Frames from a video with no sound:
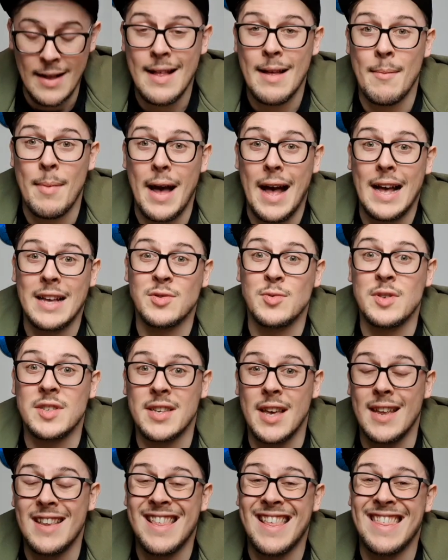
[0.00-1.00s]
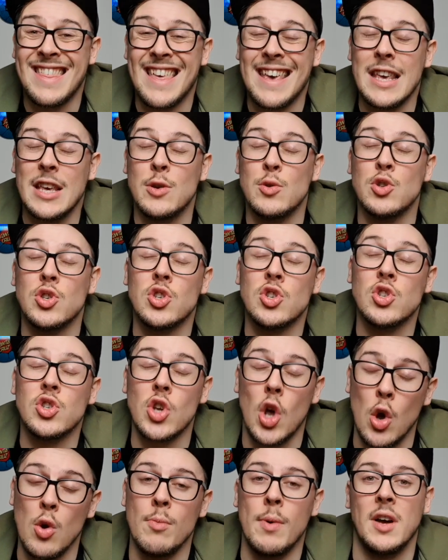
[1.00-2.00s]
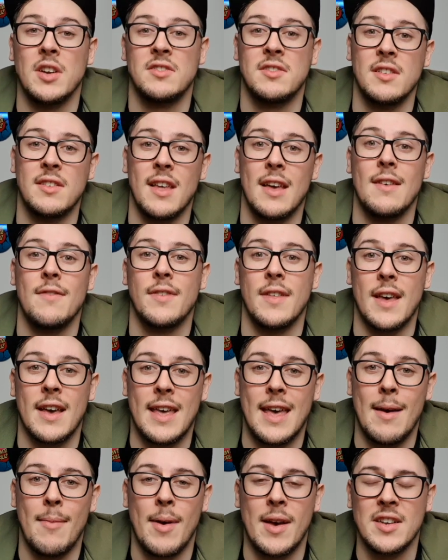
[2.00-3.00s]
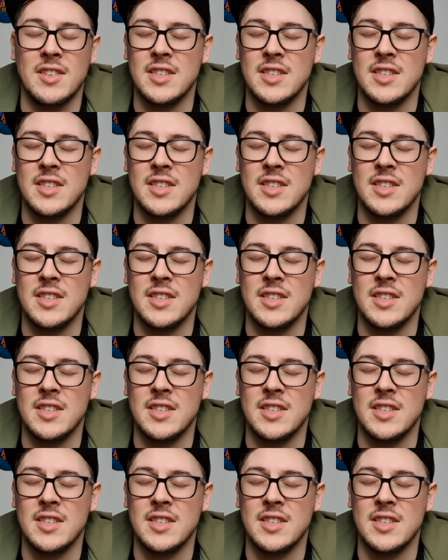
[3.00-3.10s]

But as we said, thank you so much today for that care package.